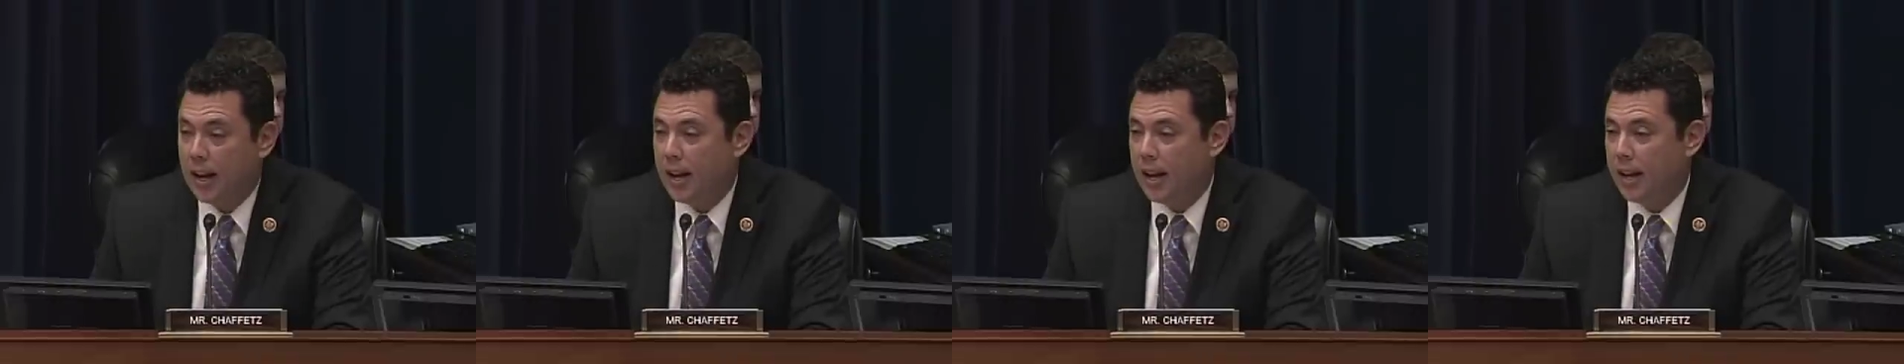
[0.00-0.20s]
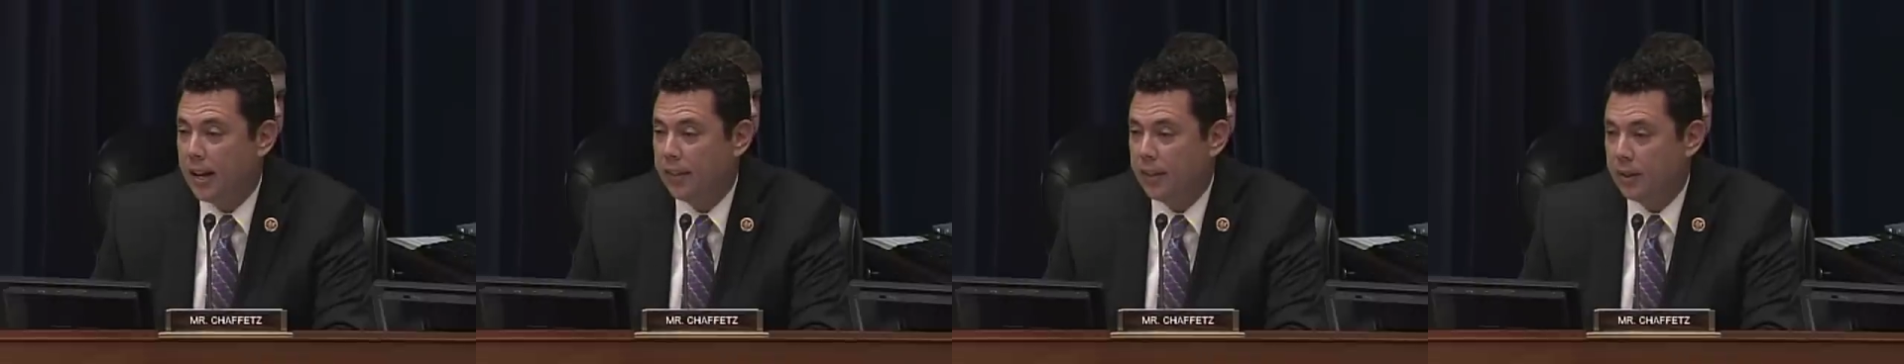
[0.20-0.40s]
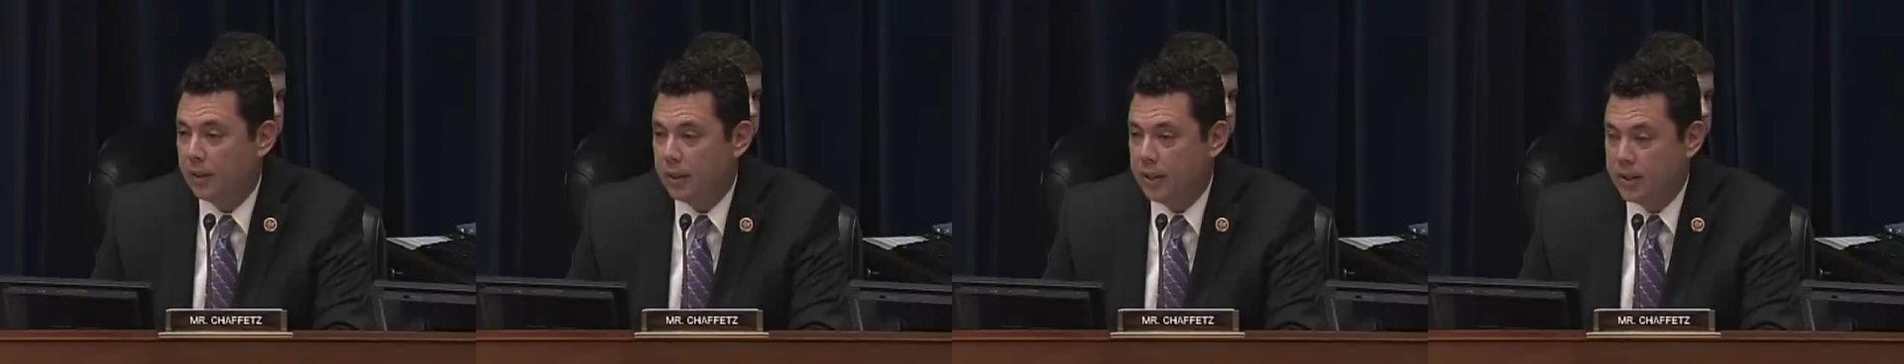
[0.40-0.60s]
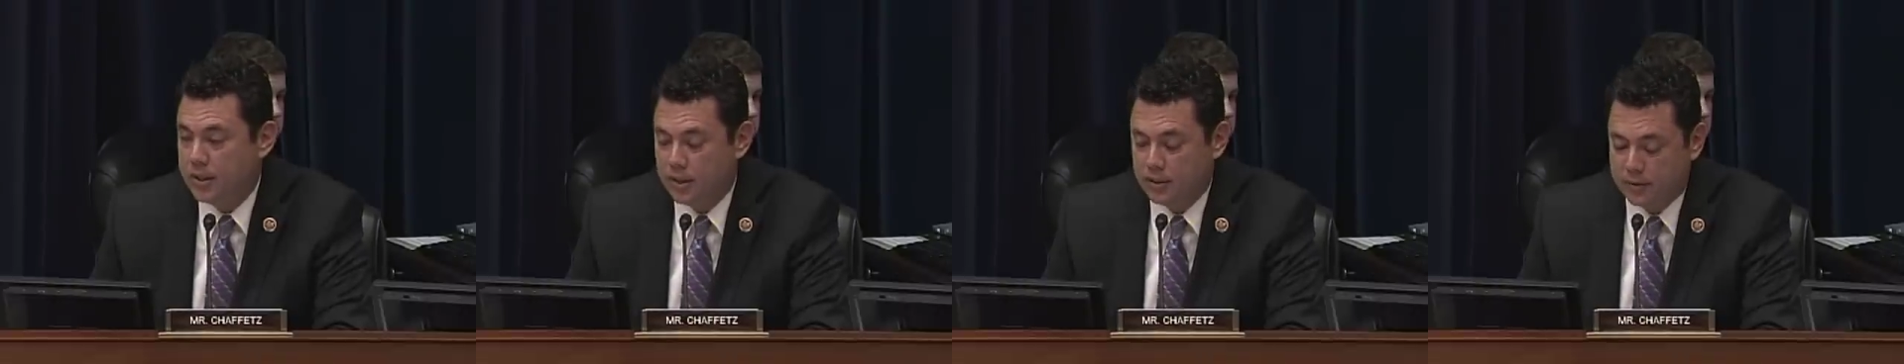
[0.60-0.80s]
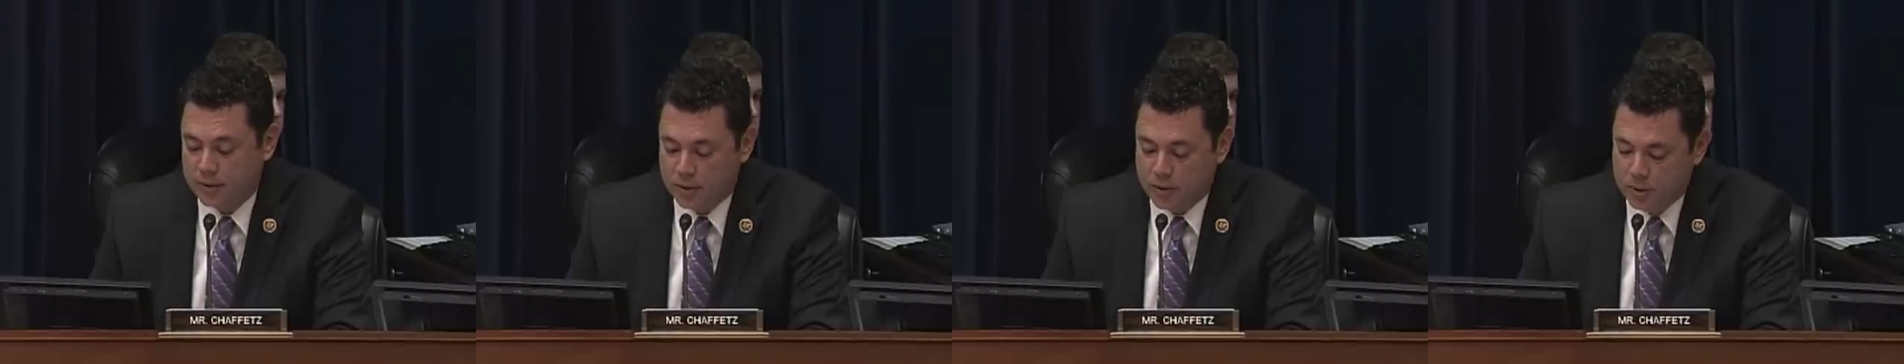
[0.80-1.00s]
high on their
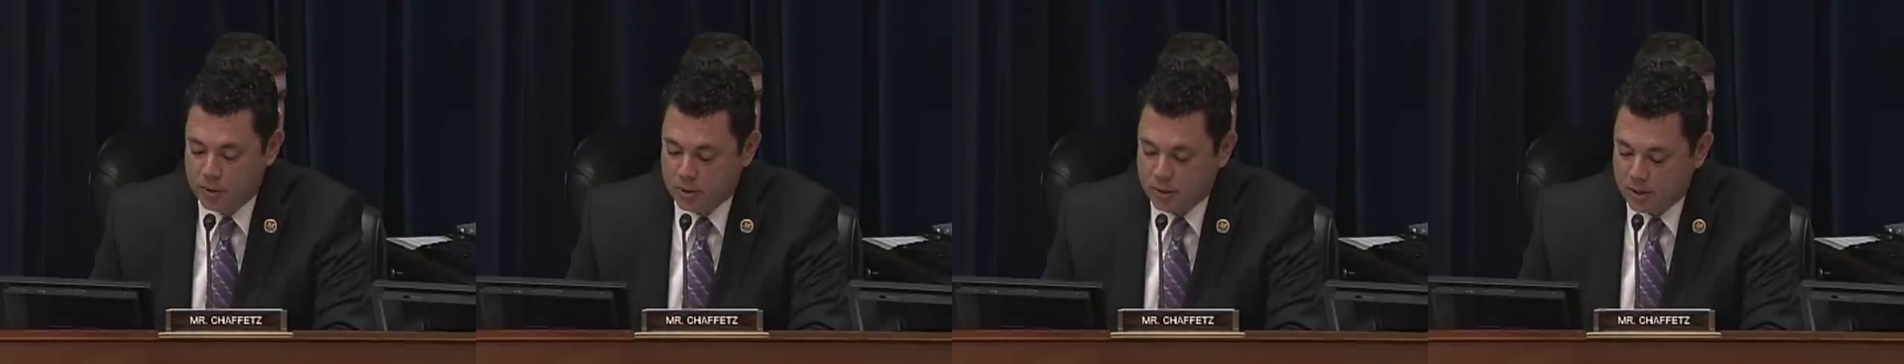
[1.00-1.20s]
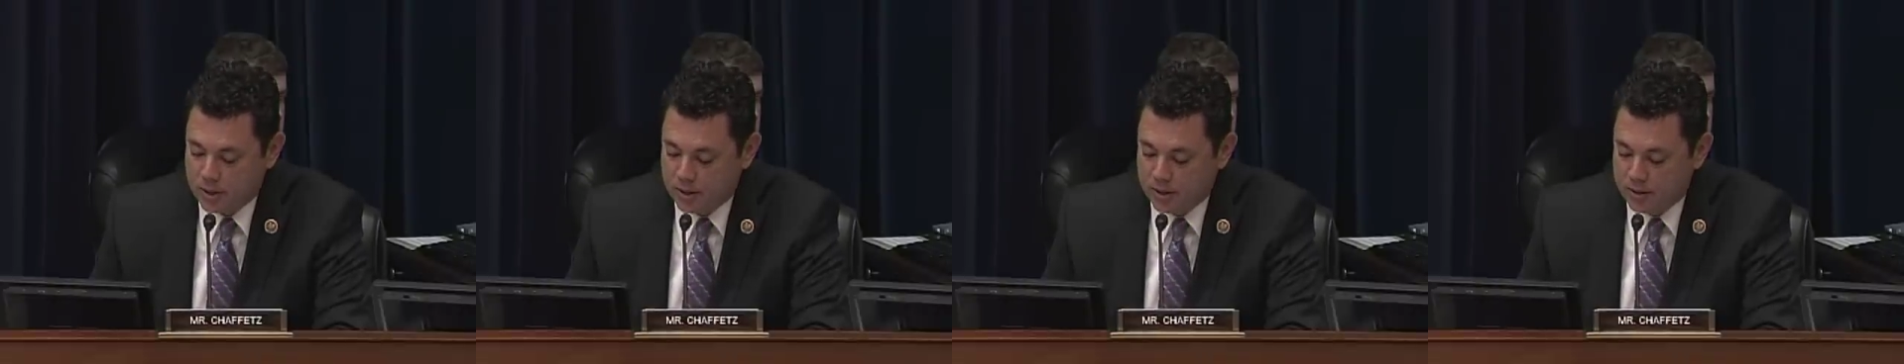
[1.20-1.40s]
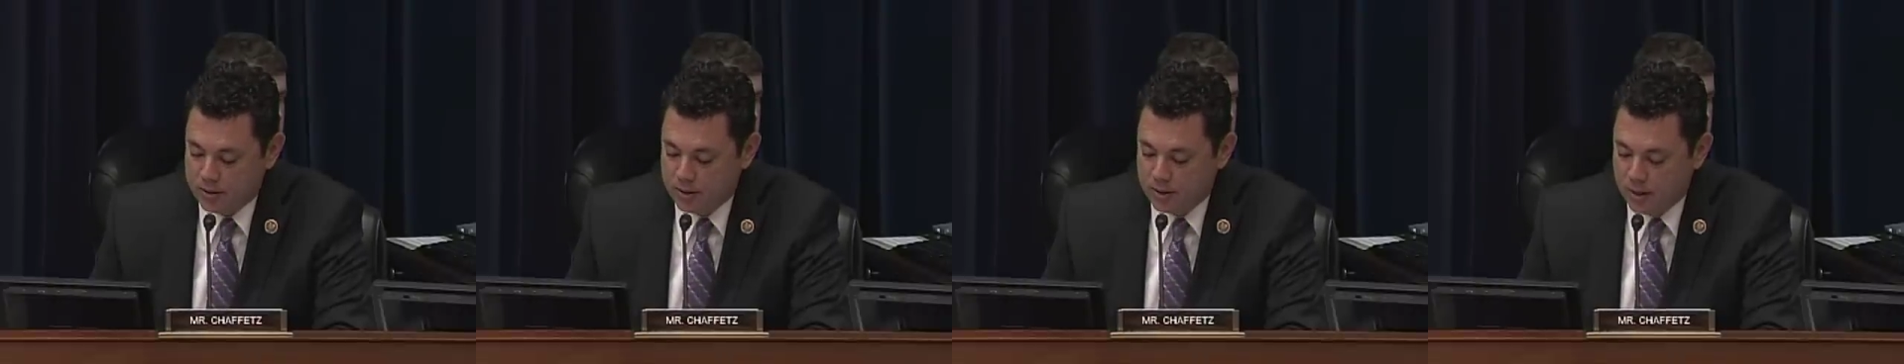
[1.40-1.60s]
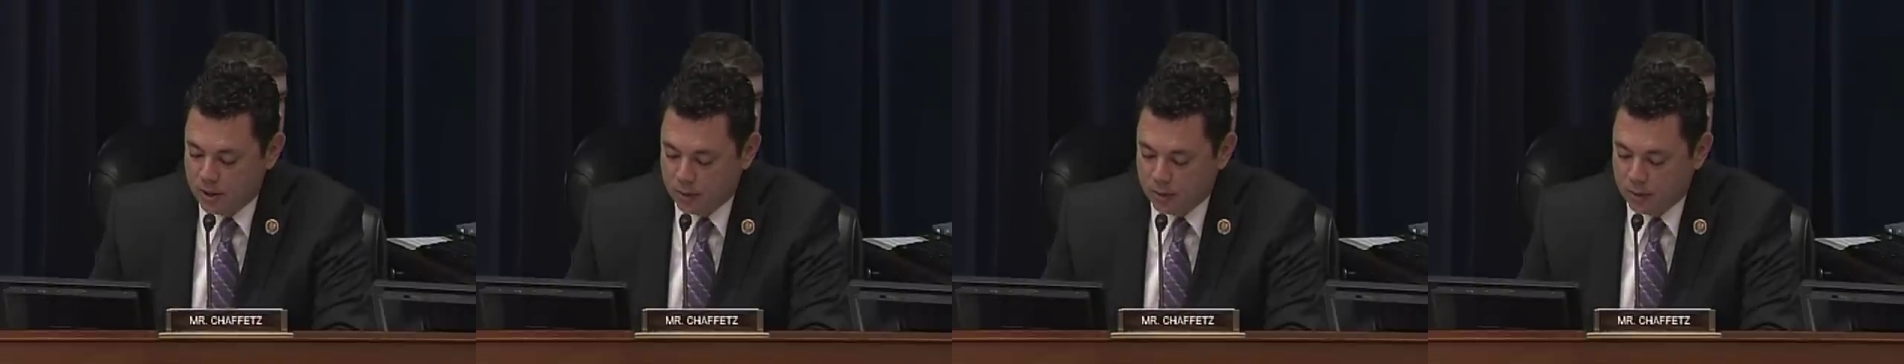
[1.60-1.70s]
list of concerns.